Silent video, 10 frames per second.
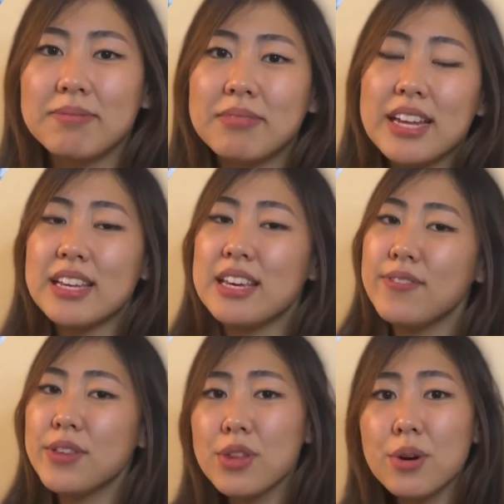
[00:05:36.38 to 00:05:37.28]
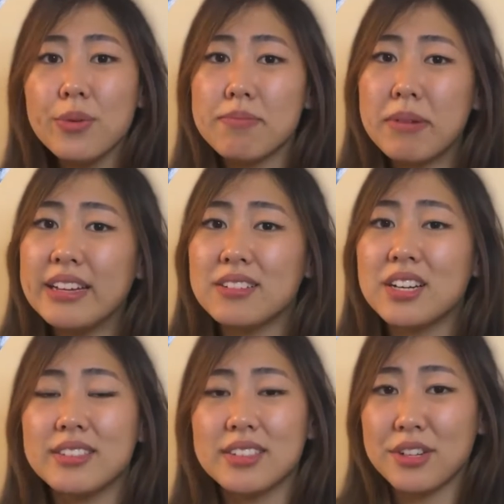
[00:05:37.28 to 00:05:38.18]
And even though we might
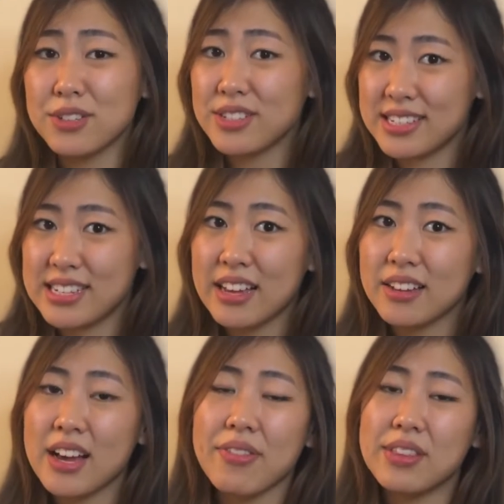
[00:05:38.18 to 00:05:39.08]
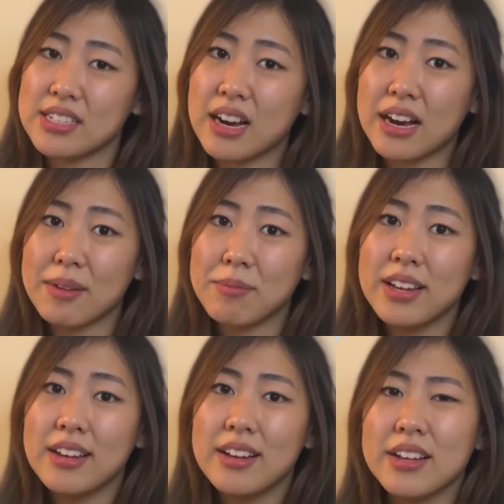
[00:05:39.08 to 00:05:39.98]
not understand at the time,
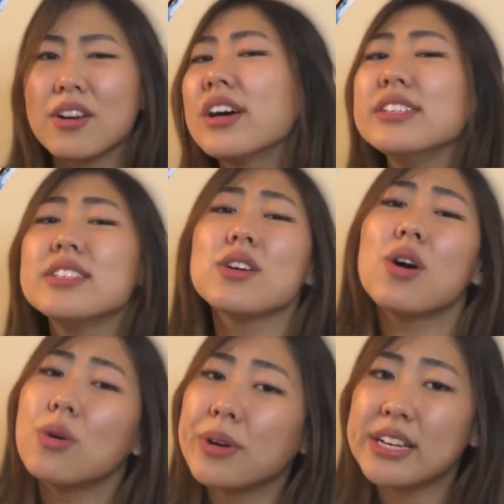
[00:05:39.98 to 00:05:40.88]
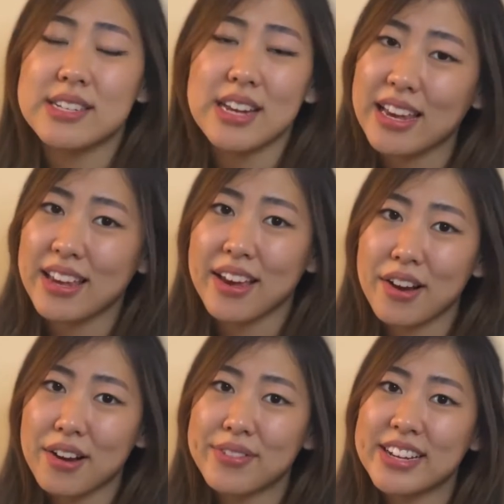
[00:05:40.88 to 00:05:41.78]
God is always taking
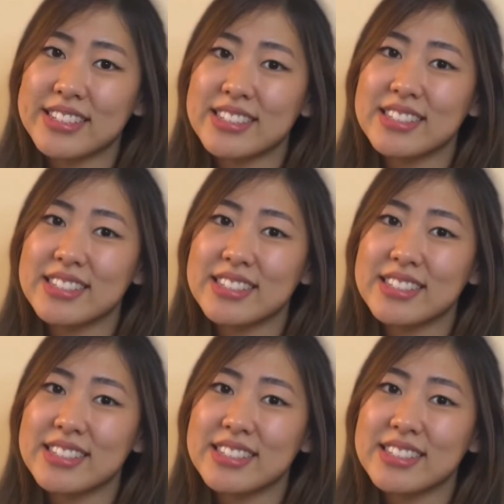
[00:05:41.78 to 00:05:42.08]
care of us.